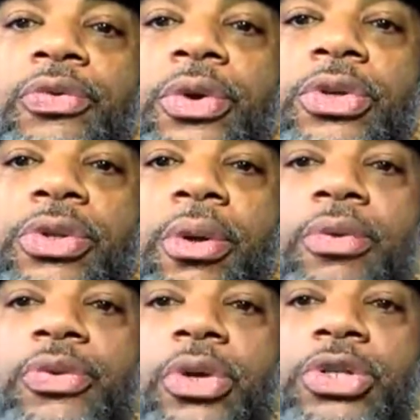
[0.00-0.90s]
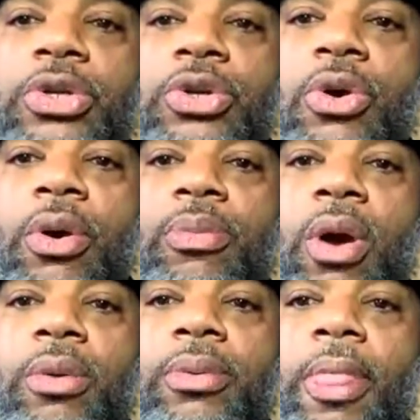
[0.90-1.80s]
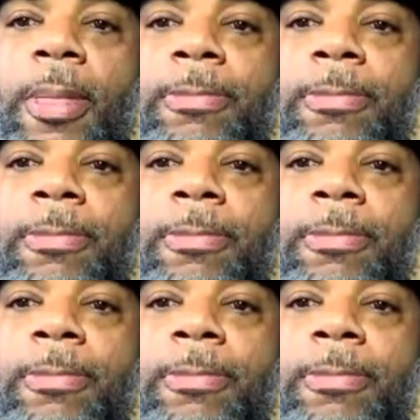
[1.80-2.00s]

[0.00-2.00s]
First, you know it, bro.